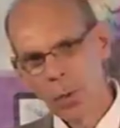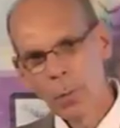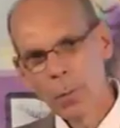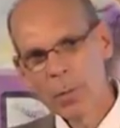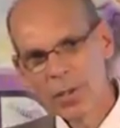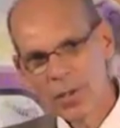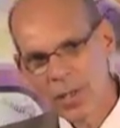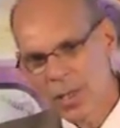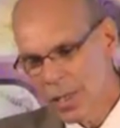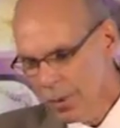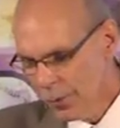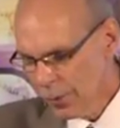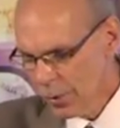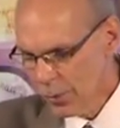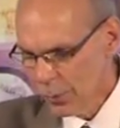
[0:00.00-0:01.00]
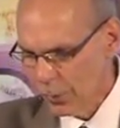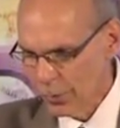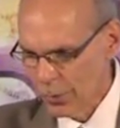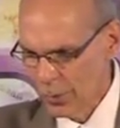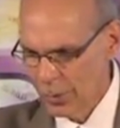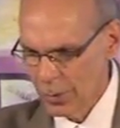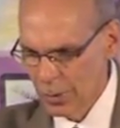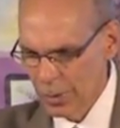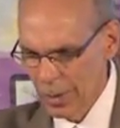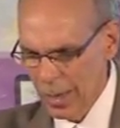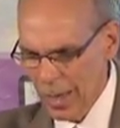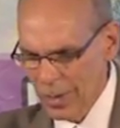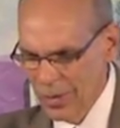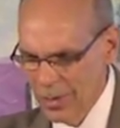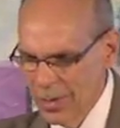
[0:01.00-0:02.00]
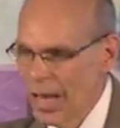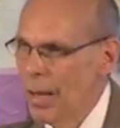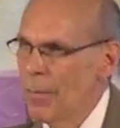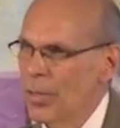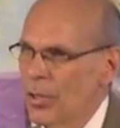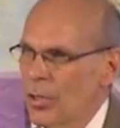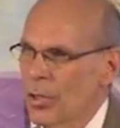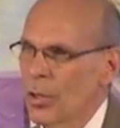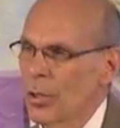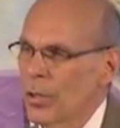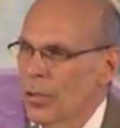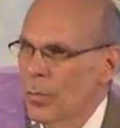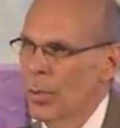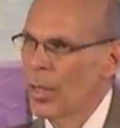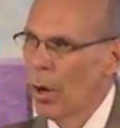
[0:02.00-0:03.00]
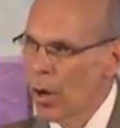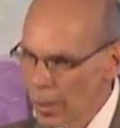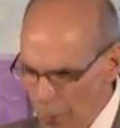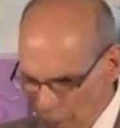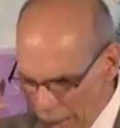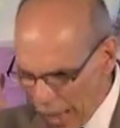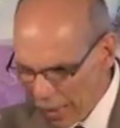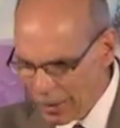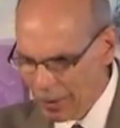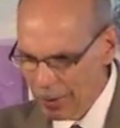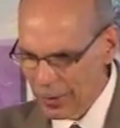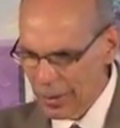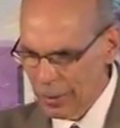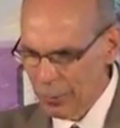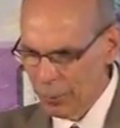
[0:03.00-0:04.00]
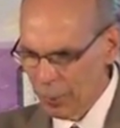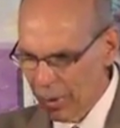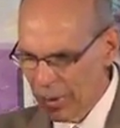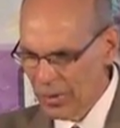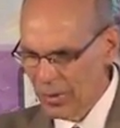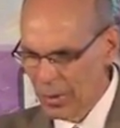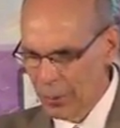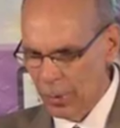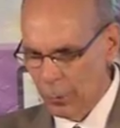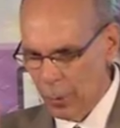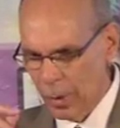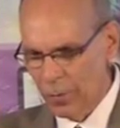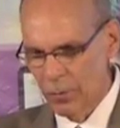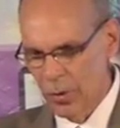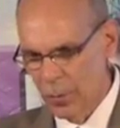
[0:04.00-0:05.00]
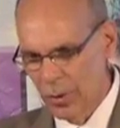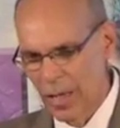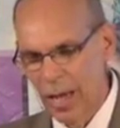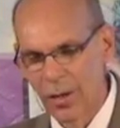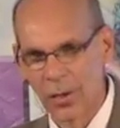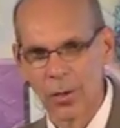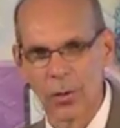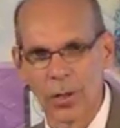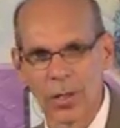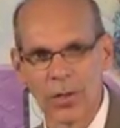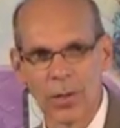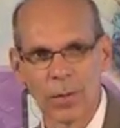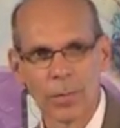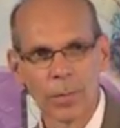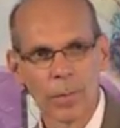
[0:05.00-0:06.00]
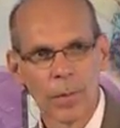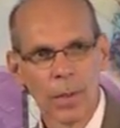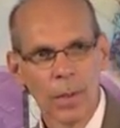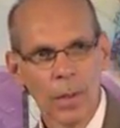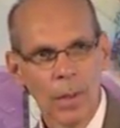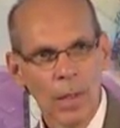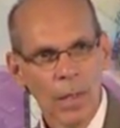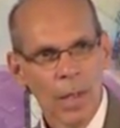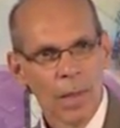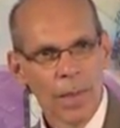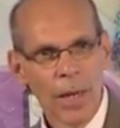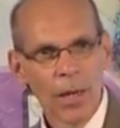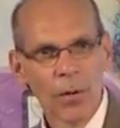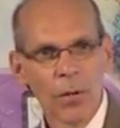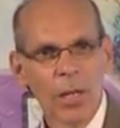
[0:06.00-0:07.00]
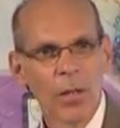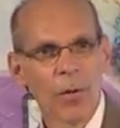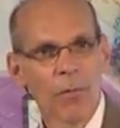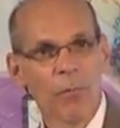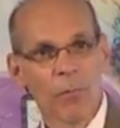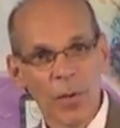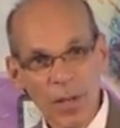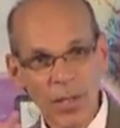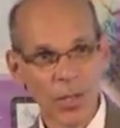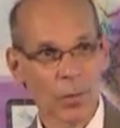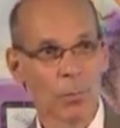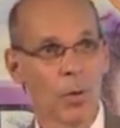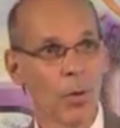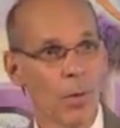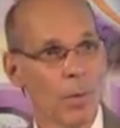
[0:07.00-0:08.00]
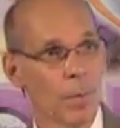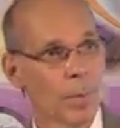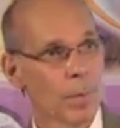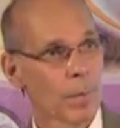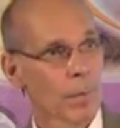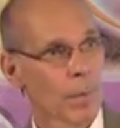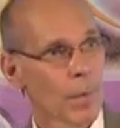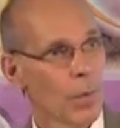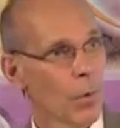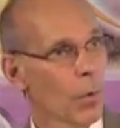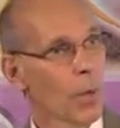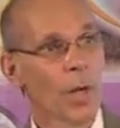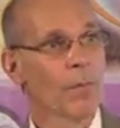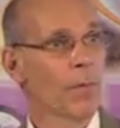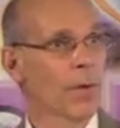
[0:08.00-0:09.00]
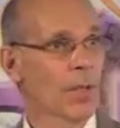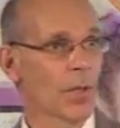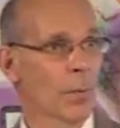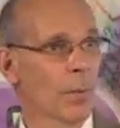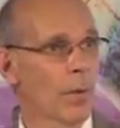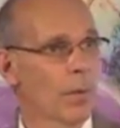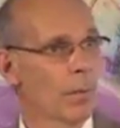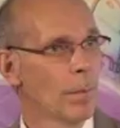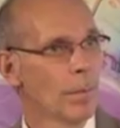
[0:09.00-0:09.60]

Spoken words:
know, when we see individuals as damaged goods, we automatically place them in one of two categories. They are either fixable or unfixable.